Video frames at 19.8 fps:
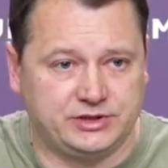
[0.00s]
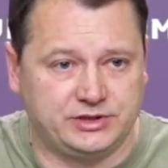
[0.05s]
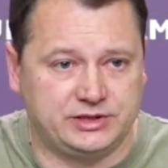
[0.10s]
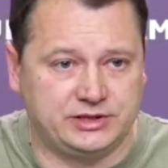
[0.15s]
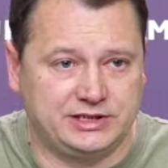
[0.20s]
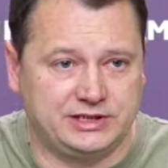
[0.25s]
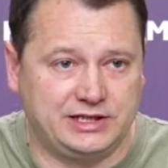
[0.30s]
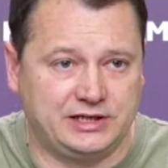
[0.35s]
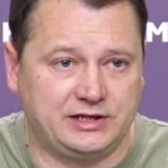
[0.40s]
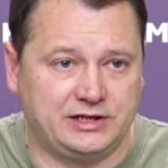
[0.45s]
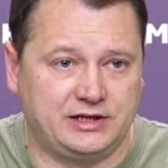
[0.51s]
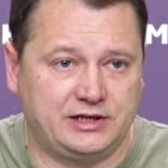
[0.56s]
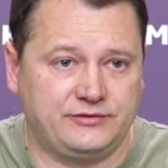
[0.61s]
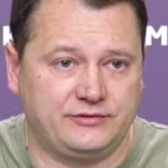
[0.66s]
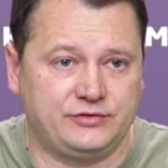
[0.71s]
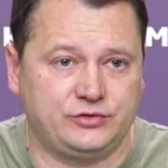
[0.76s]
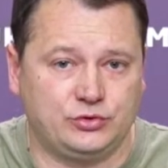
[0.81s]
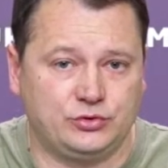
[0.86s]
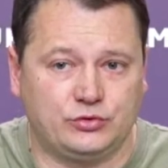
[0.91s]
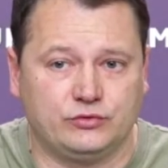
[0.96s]

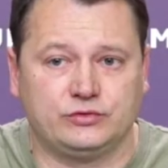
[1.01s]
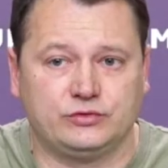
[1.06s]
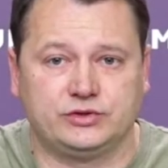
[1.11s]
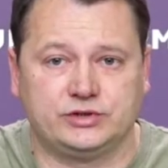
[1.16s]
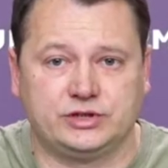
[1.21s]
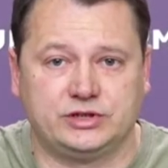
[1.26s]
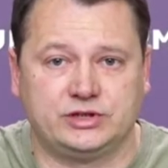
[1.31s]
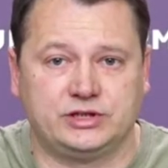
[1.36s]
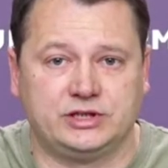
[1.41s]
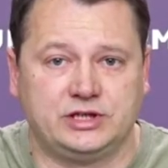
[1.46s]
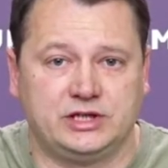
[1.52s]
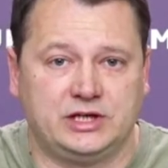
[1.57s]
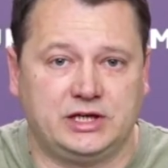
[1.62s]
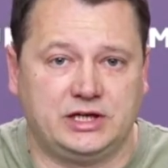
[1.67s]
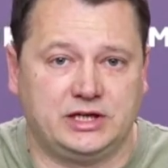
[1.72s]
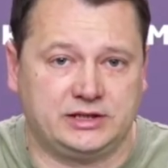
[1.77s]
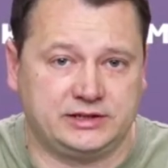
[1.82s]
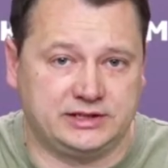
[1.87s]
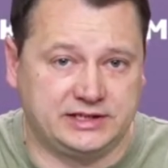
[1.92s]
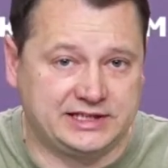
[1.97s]
hryvnia.
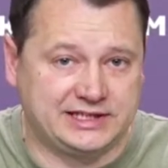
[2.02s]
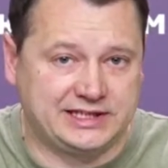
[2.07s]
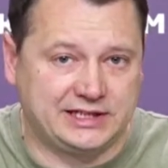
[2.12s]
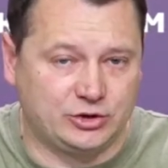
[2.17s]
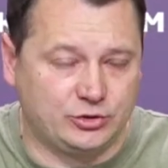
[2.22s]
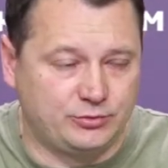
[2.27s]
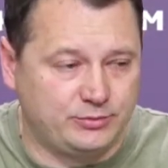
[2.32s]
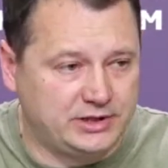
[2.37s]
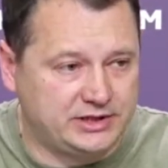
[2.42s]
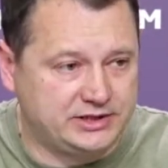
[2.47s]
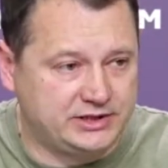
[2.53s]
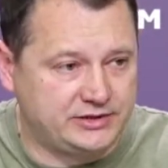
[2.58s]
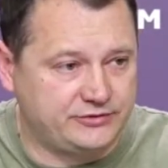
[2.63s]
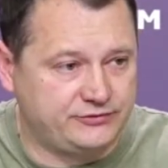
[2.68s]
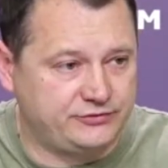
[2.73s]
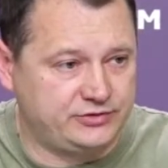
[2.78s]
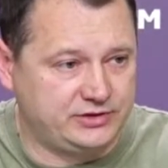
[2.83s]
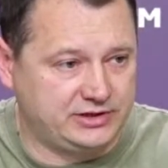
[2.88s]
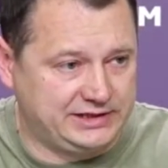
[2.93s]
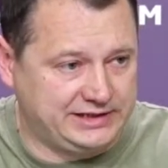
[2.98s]
This is
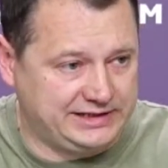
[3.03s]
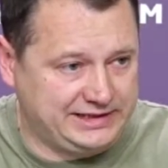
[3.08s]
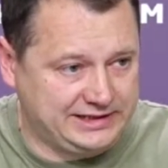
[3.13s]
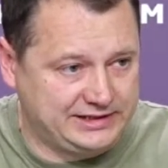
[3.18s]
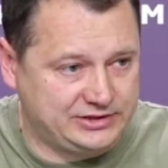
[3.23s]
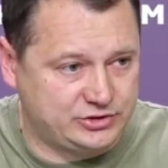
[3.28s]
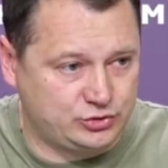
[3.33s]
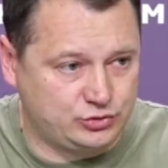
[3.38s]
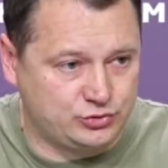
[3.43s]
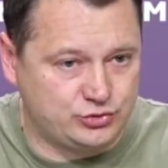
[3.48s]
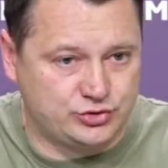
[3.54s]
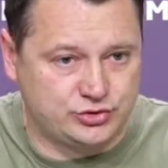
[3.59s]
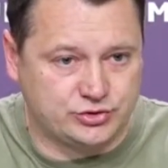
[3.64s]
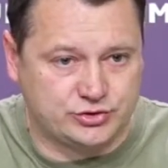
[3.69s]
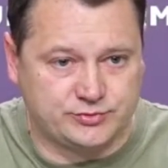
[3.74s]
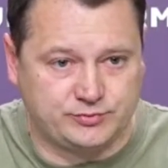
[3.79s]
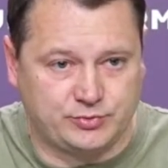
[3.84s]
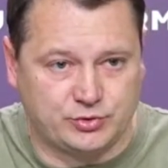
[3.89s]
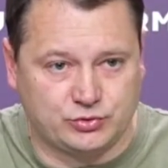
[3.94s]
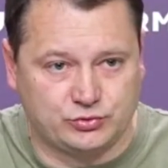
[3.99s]
the money
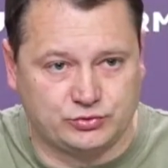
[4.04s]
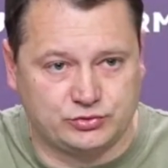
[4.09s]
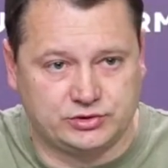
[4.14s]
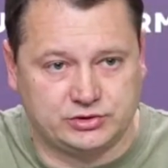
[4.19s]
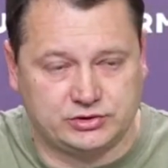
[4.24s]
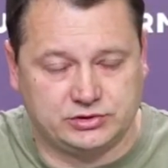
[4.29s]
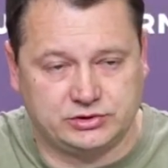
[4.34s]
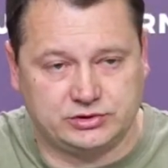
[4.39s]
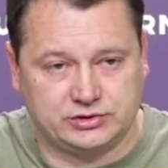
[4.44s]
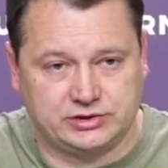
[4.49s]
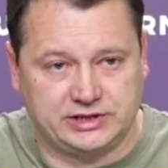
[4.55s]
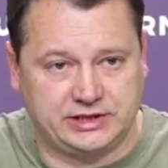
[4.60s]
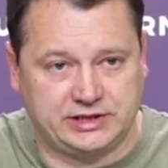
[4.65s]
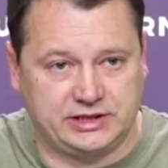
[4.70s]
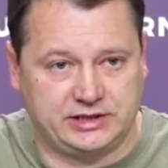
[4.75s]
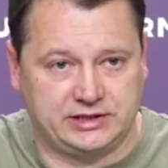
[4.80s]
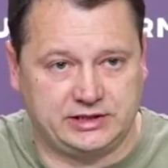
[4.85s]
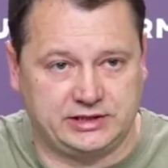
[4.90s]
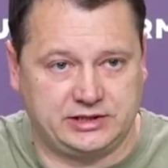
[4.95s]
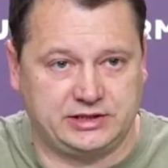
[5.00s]
that we need
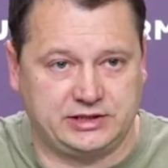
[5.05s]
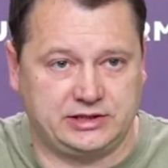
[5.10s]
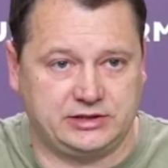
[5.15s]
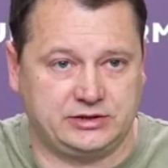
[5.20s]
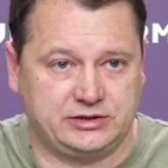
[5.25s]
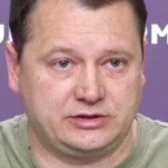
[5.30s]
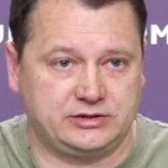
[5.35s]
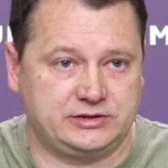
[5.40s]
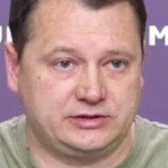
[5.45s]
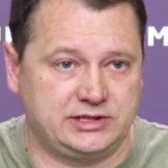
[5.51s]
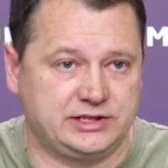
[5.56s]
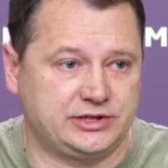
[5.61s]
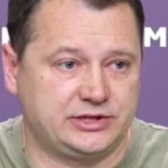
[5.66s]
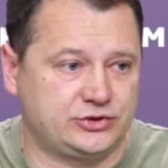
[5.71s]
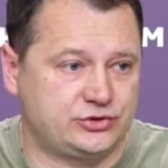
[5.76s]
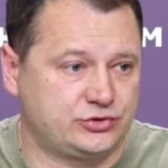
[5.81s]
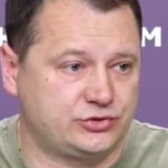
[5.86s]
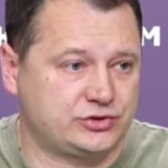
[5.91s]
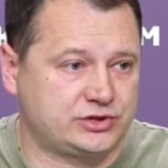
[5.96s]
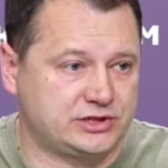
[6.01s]
to
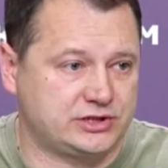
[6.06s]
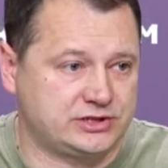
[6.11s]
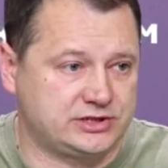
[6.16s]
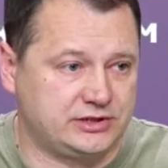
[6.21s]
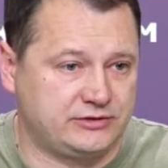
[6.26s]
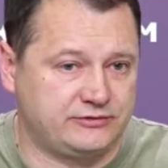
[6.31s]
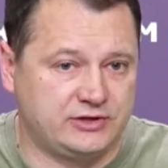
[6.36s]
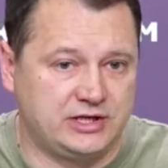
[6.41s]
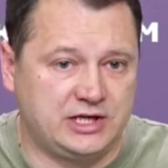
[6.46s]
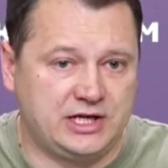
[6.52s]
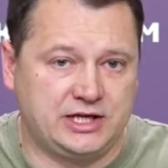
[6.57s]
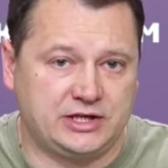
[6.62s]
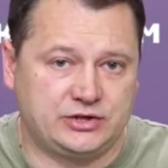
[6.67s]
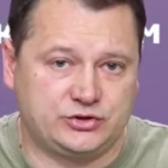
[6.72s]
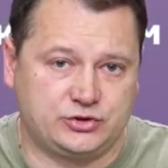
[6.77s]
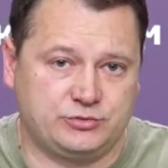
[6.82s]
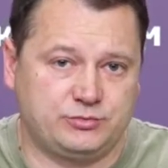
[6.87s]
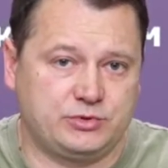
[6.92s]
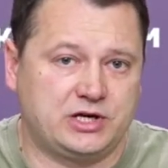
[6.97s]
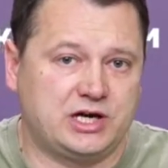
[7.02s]
renovate those kilometers
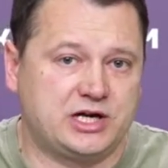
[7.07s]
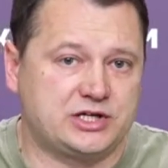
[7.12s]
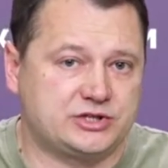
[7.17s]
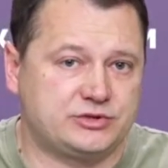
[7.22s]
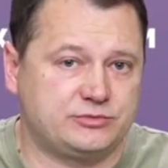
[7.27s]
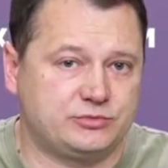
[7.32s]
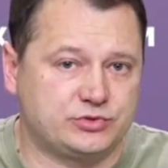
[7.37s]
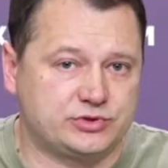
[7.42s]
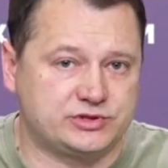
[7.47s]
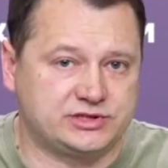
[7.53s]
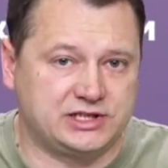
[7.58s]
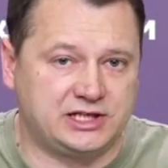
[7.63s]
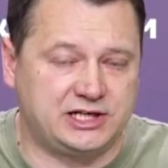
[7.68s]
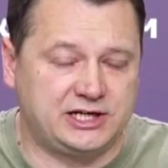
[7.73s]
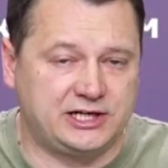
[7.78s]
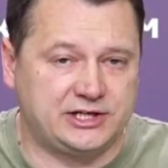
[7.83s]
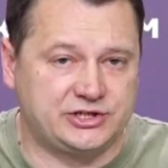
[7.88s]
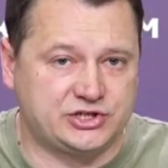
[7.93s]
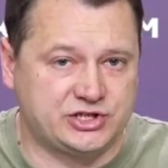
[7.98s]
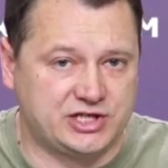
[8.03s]
and those artificial
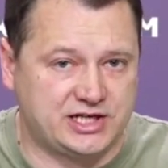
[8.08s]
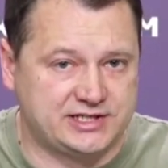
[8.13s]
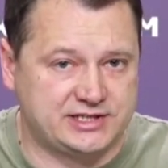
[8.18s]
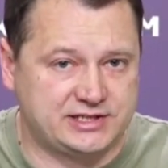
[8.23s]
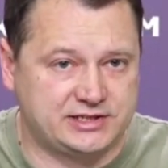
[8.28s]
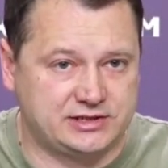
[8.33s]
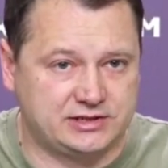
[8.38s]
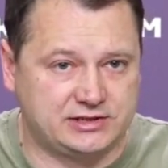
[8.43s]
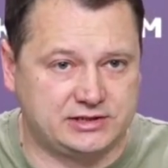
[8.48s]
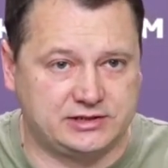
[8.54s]
constructions.